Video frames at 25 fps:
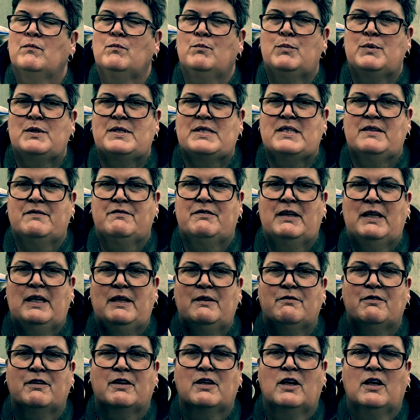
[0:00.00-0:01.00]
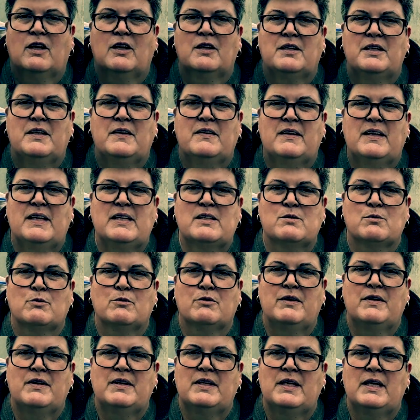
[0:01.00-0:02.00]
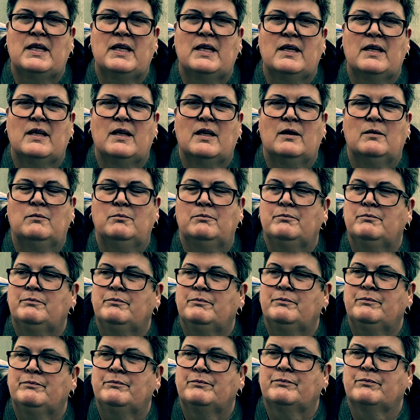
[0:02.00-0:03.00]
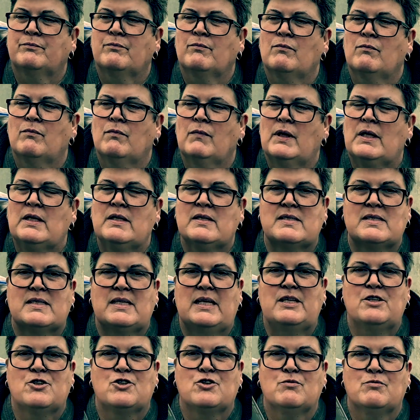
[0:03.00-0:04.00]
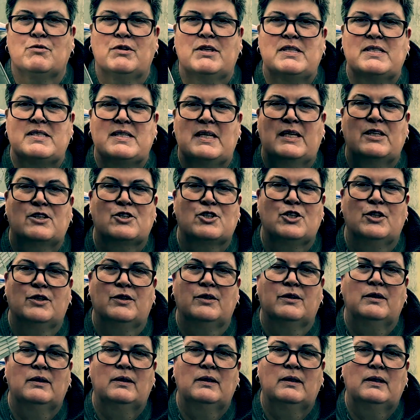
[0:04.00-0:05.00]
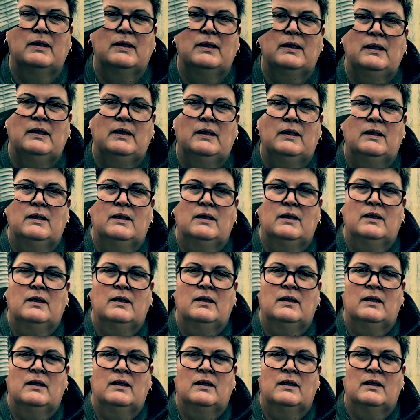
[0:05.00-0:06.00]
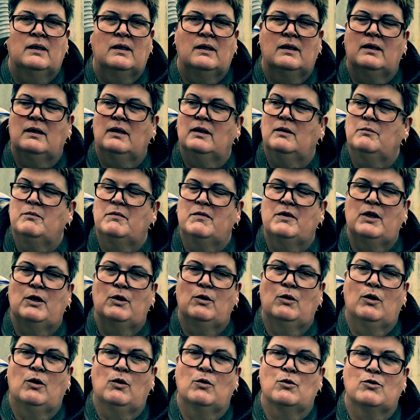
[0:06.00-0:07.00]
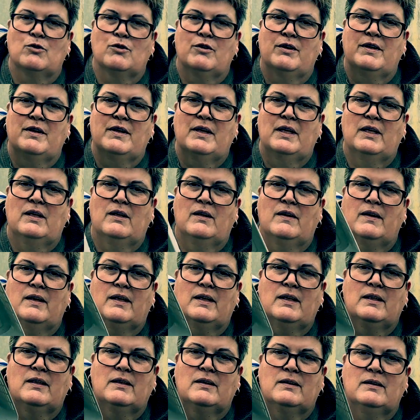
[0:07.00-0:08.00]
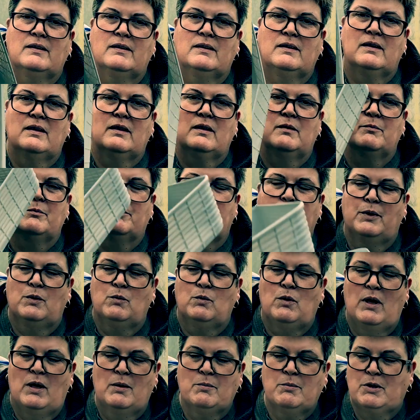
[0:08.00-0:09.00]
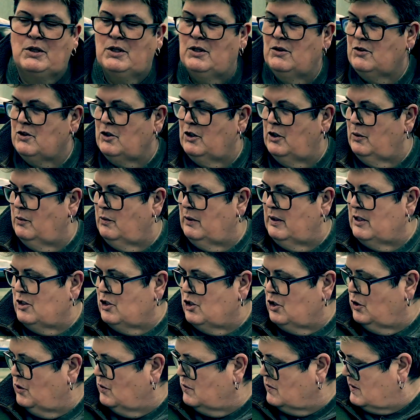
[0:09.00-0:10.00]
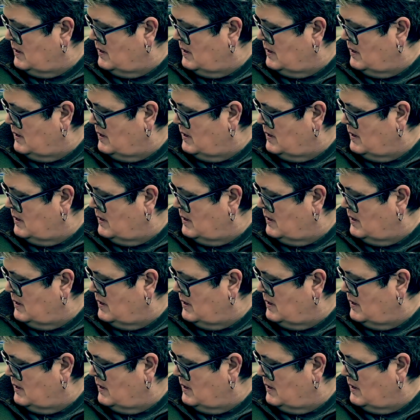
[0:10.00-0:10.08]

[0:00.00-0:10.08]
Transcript: specifically for gardening. These were in the stationery section. No holes or anything like that. But what I'm going to do is use